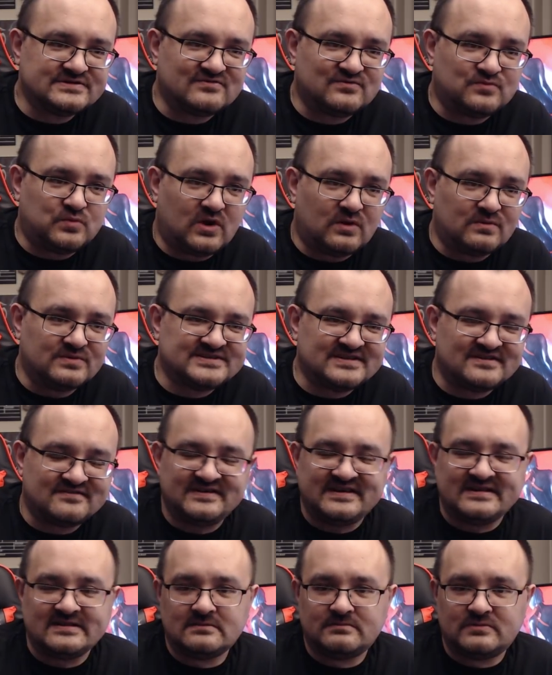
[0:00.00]
of what was
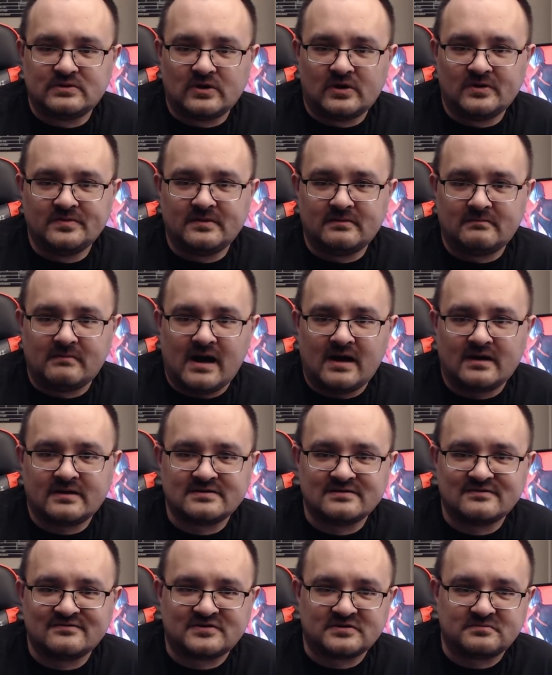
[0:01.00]
available on the
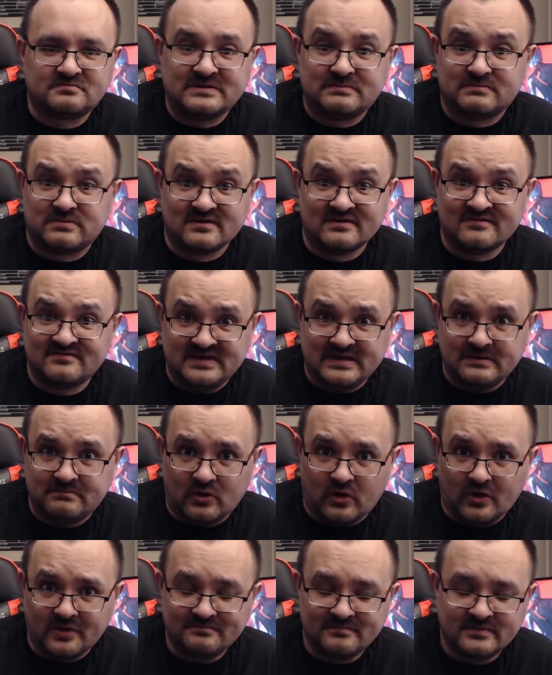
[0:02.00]
market for people to vape
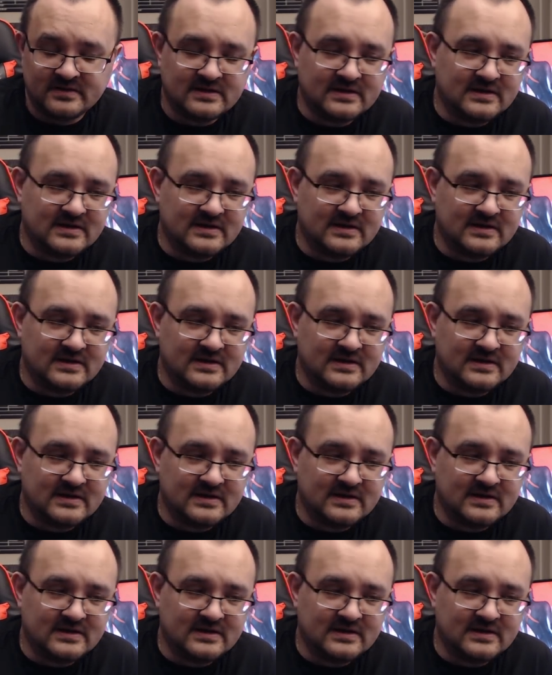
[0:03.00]
on,